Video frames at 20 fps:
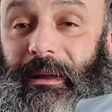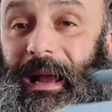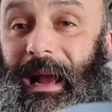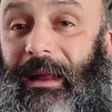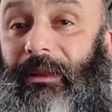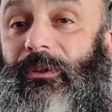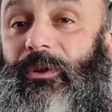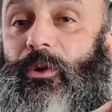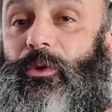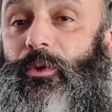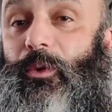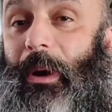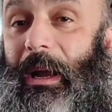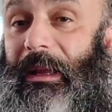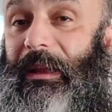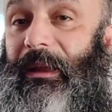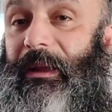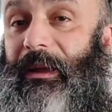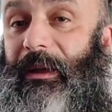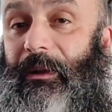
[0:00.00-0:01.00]
I took
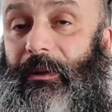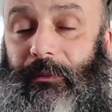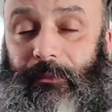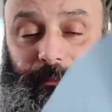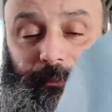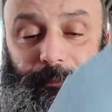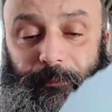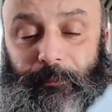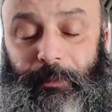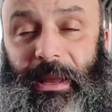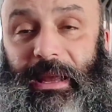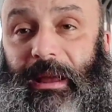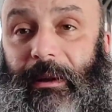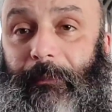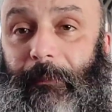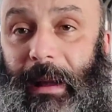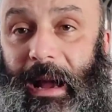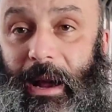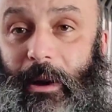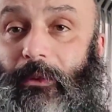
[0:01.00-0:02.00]
quite a big
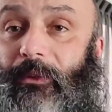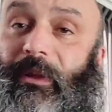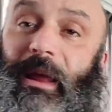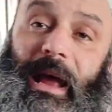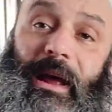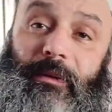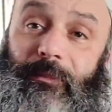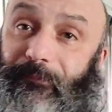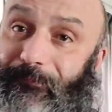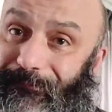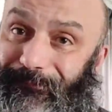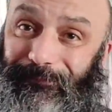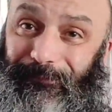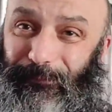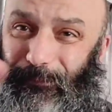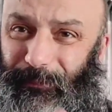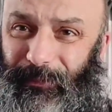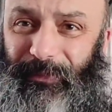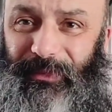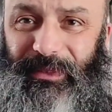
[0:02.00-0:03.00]
amount. I
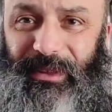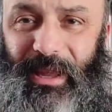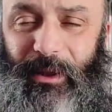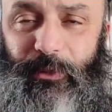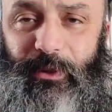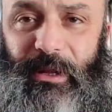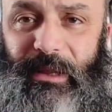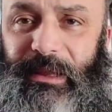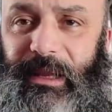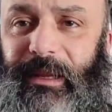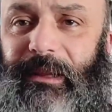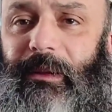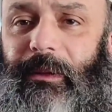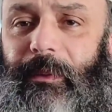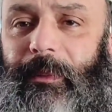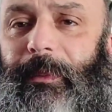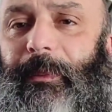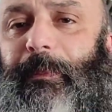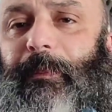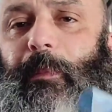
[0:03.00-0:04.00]
took a little
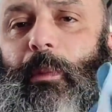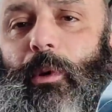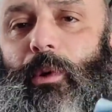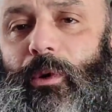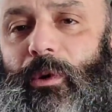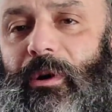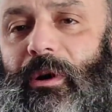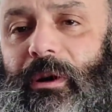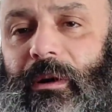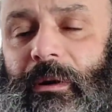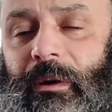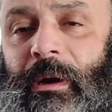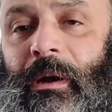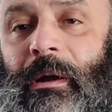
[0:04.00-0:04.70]
bit more.